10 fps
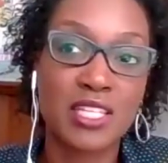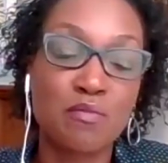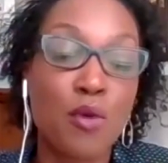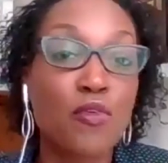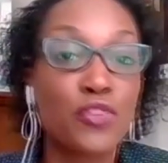It's
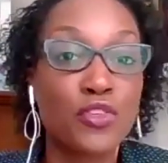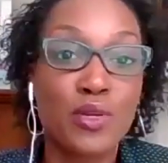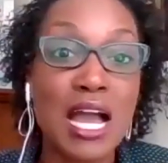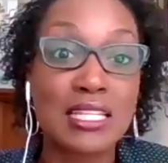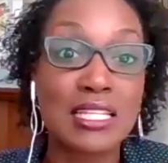both you
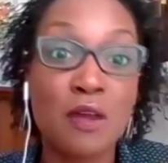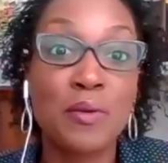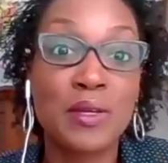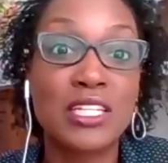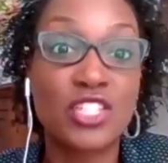guys
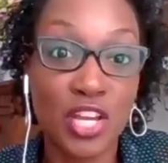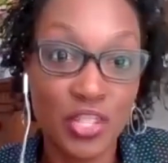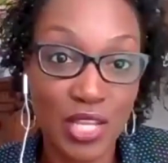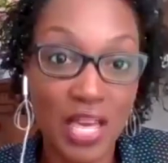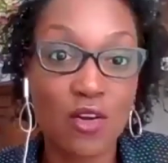helping each
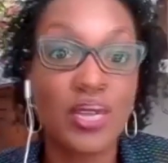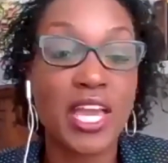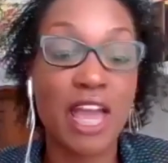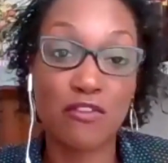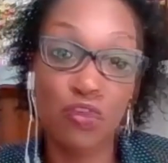other. Like,
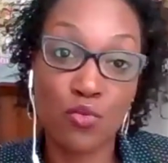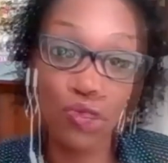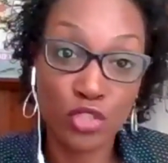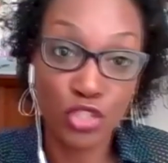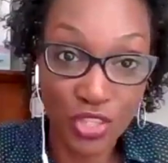okay, have you
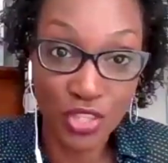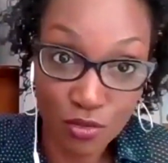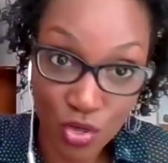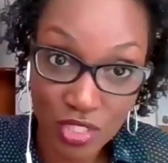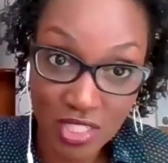wrote your
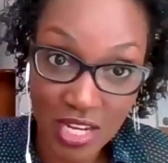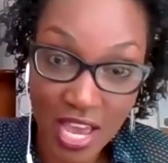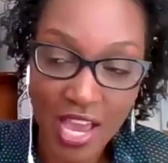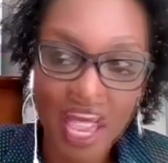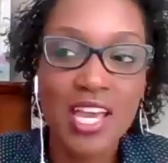1,000 words today?